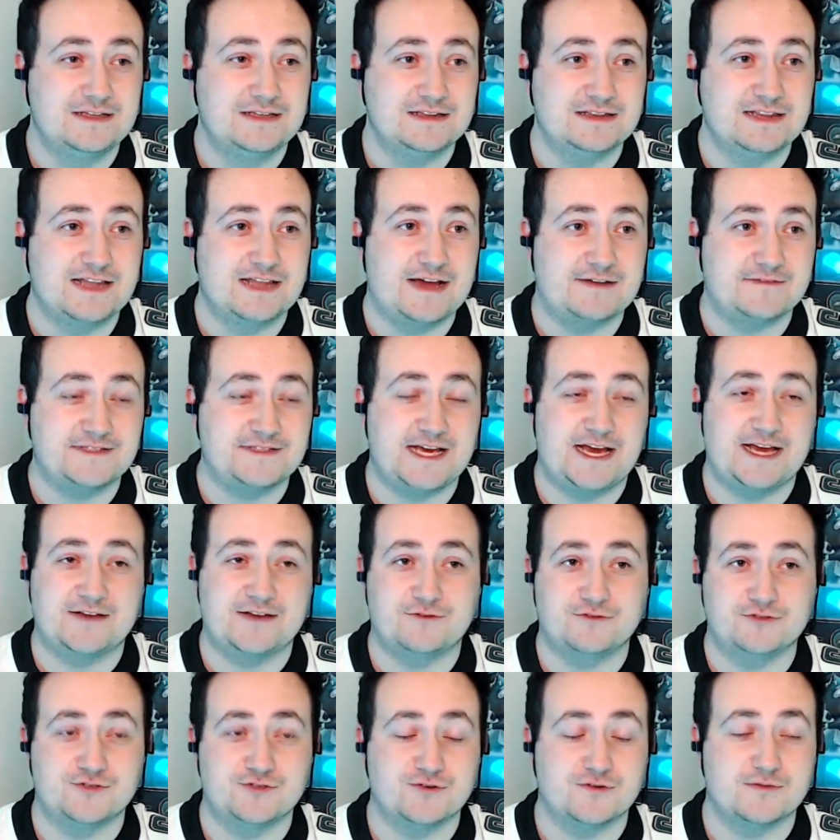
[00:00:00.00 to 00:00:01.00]
left
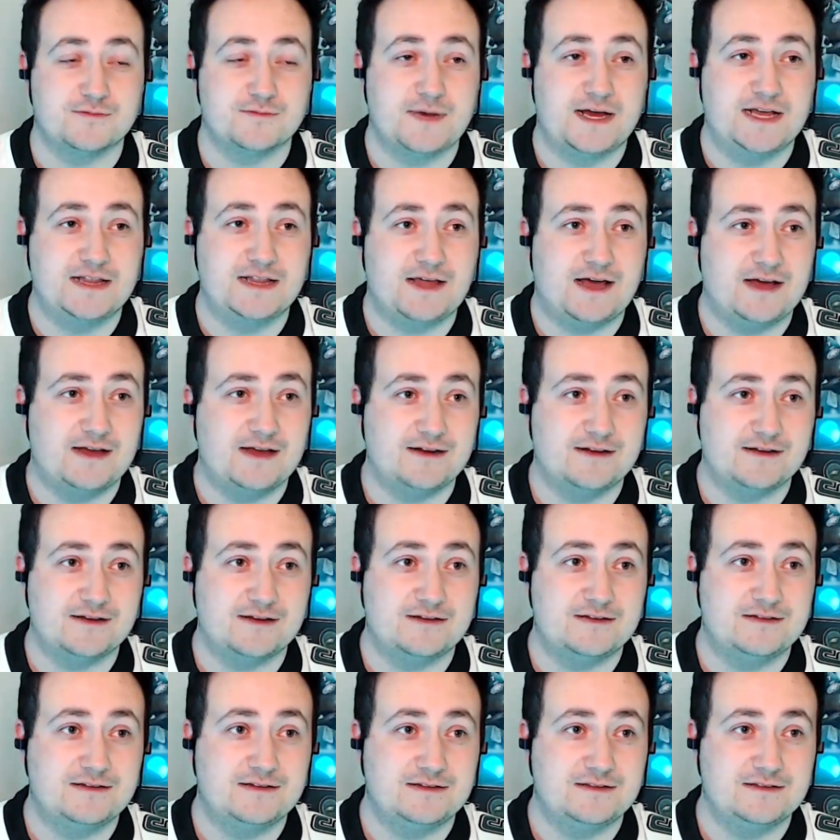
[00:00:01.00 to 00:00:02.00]
tackle Jordan Mailata,